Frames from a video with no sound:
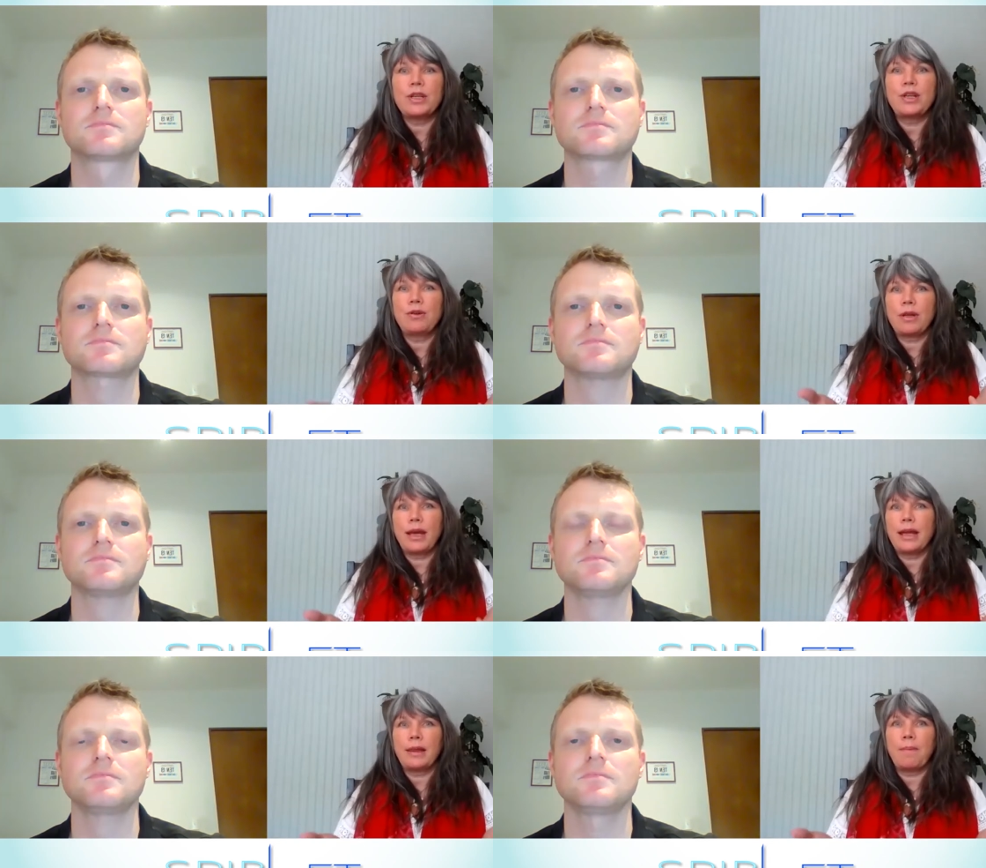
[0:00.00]
Speaker 1: to you to
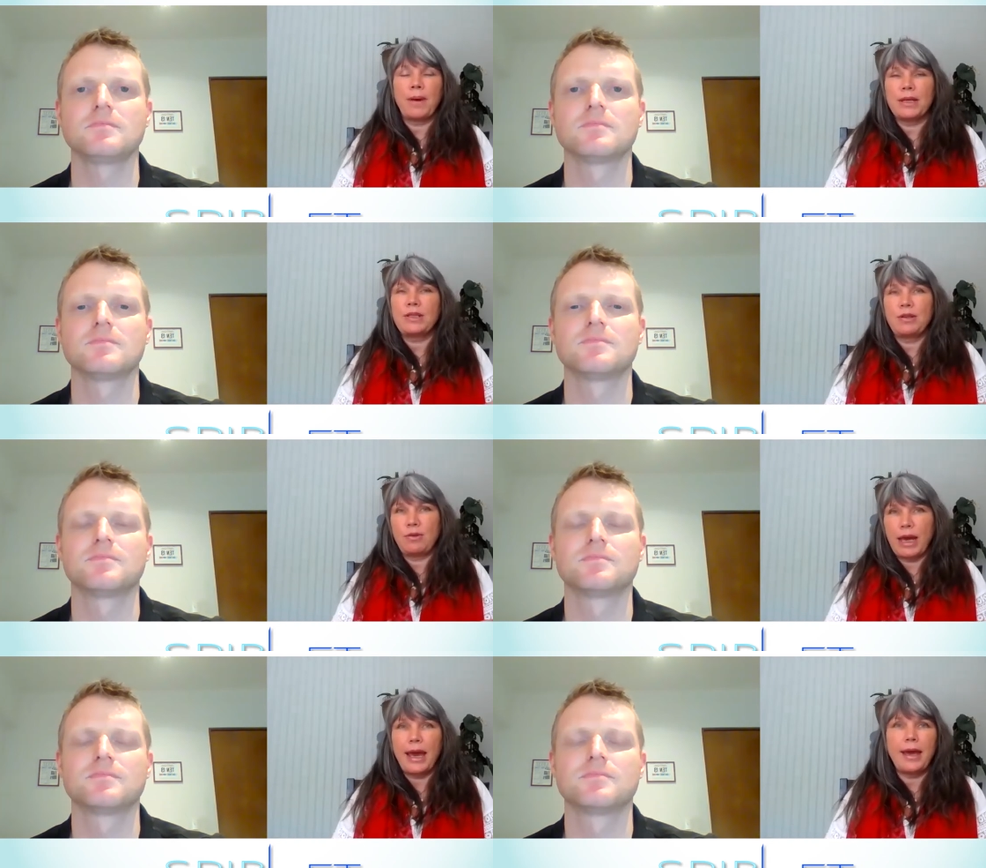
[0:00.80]
get the best you
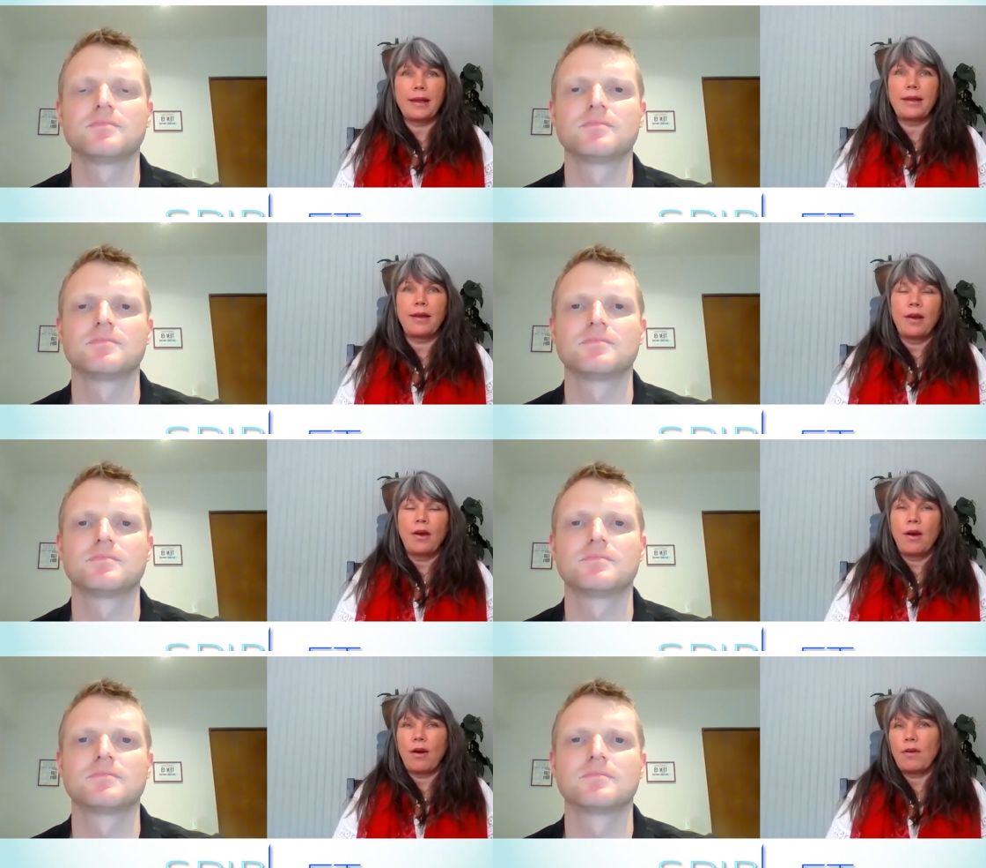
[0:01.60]
can
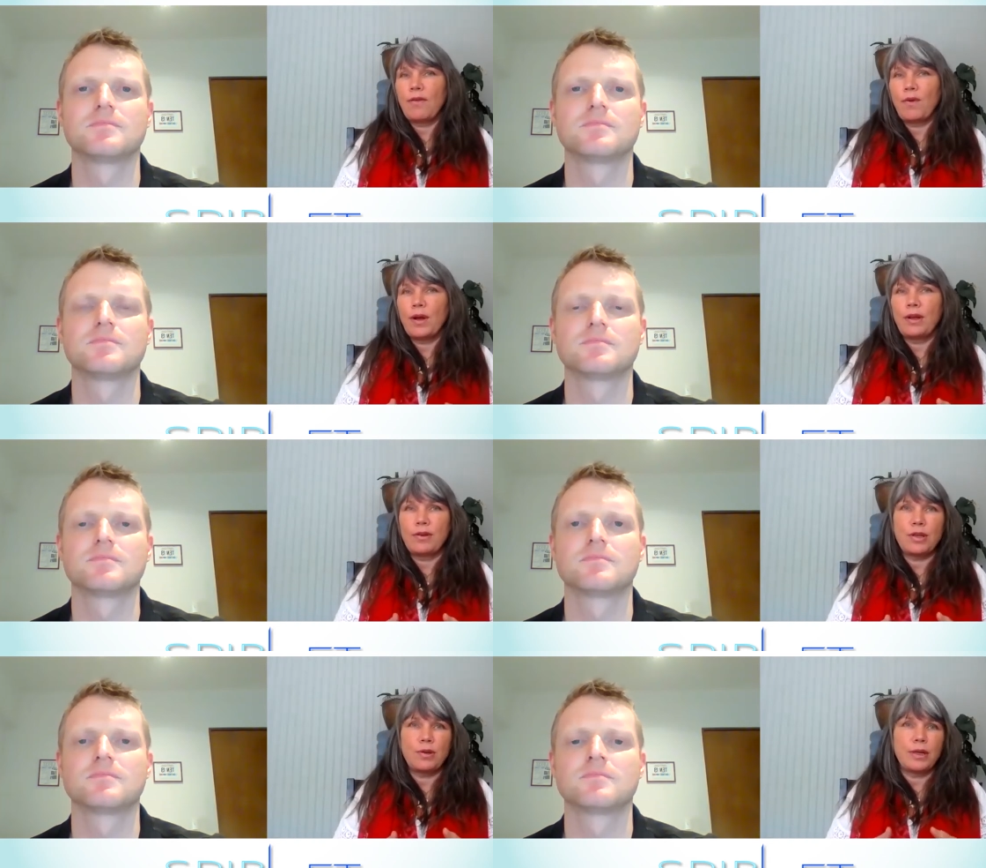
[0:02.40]
out of what you're
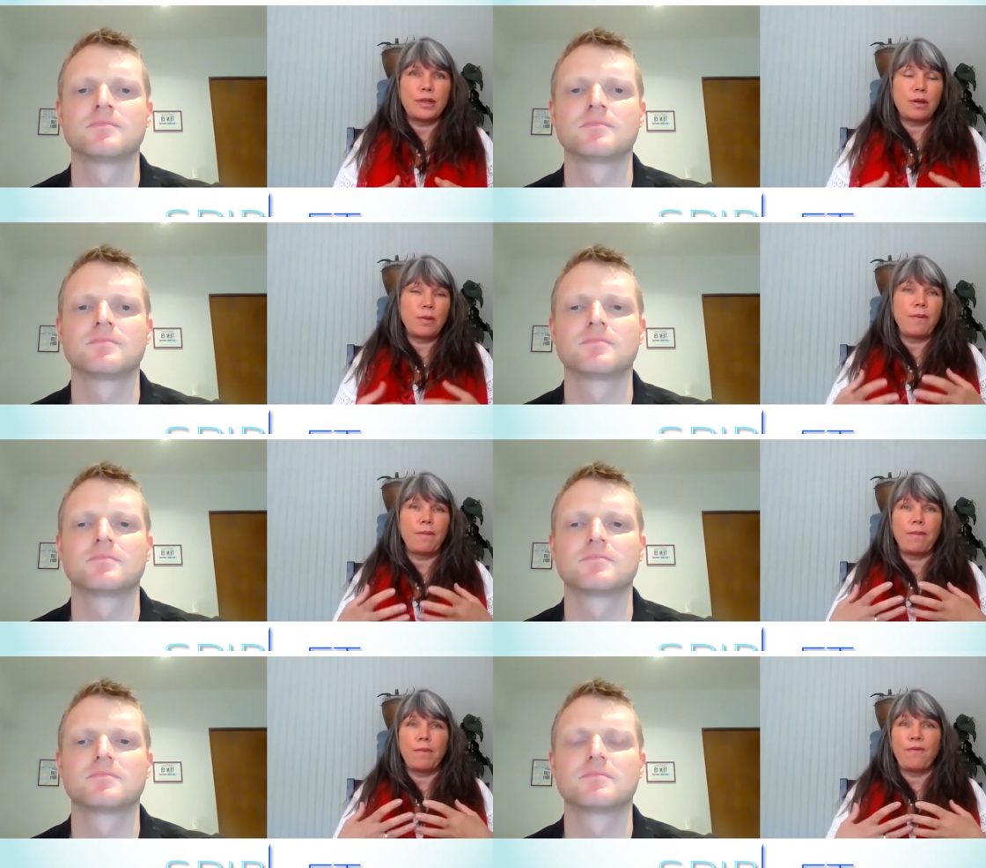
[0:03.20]
doing. So,
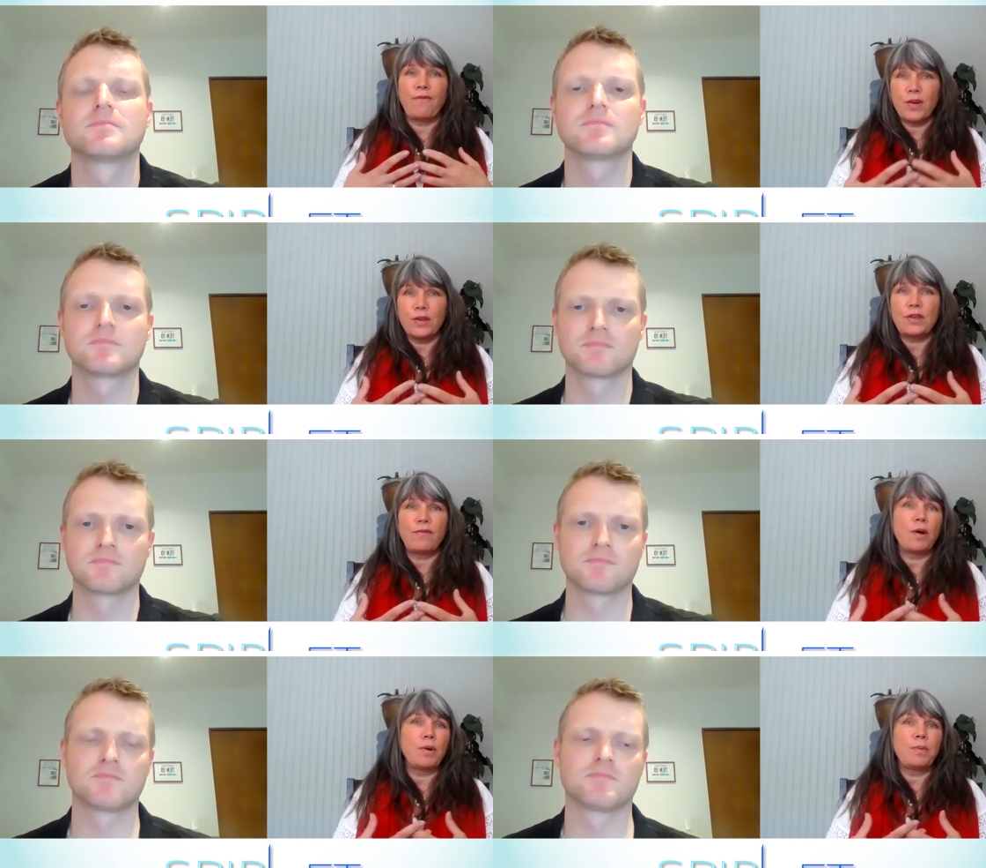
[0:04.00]
first of
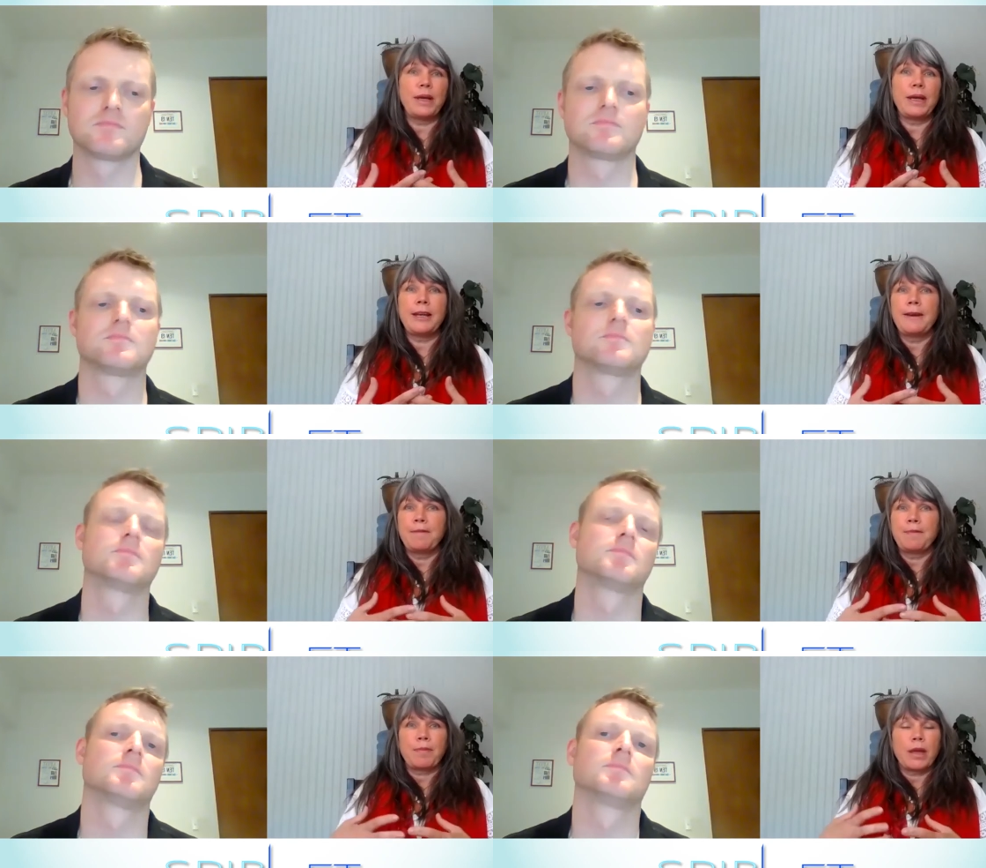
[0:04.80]
all, would be
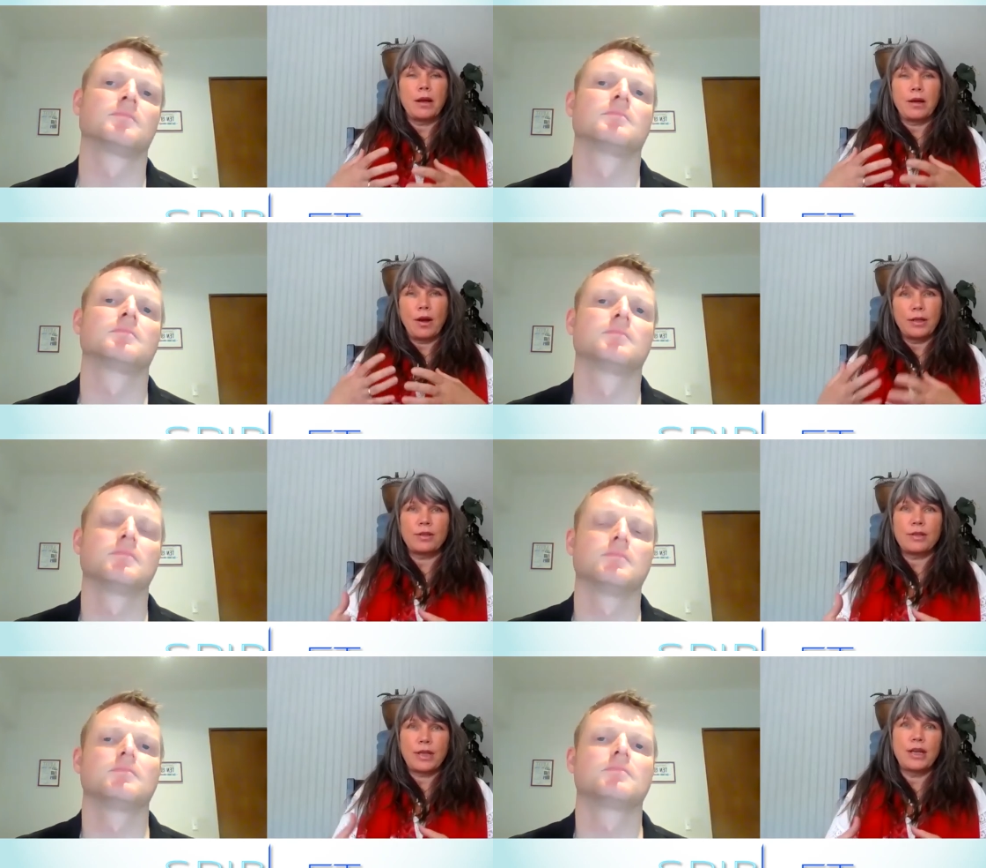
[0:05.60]
a
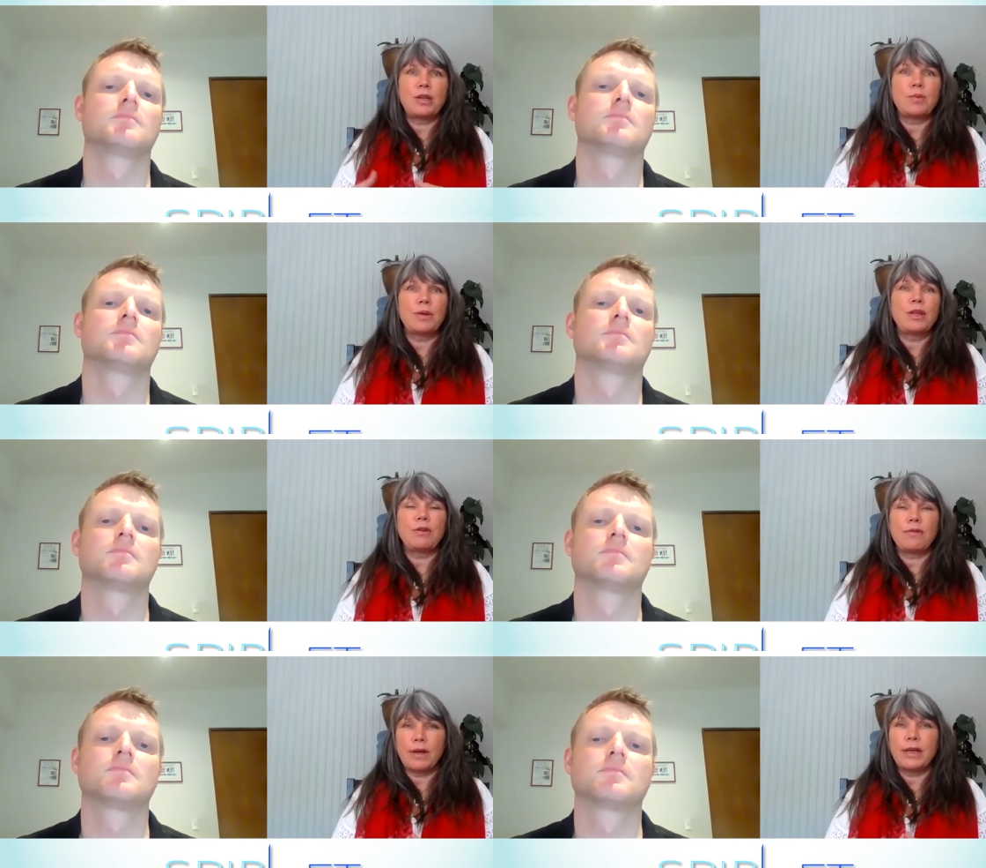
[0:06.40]
consultation with you
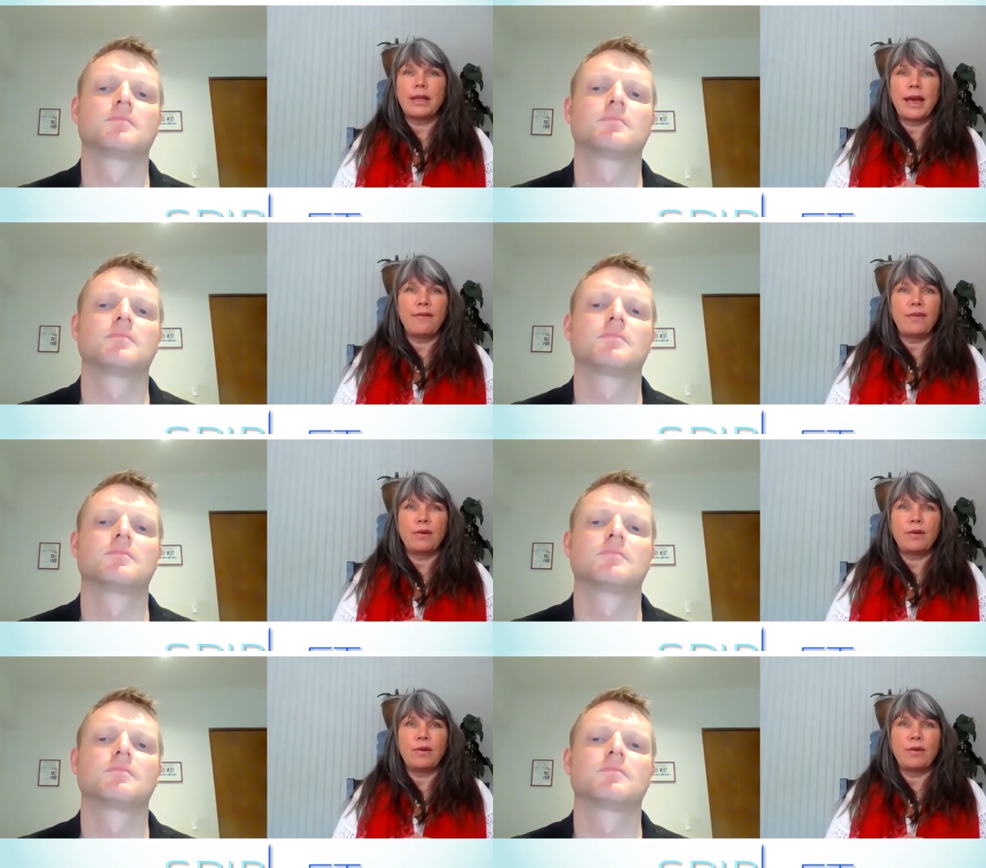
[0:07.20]
to really have you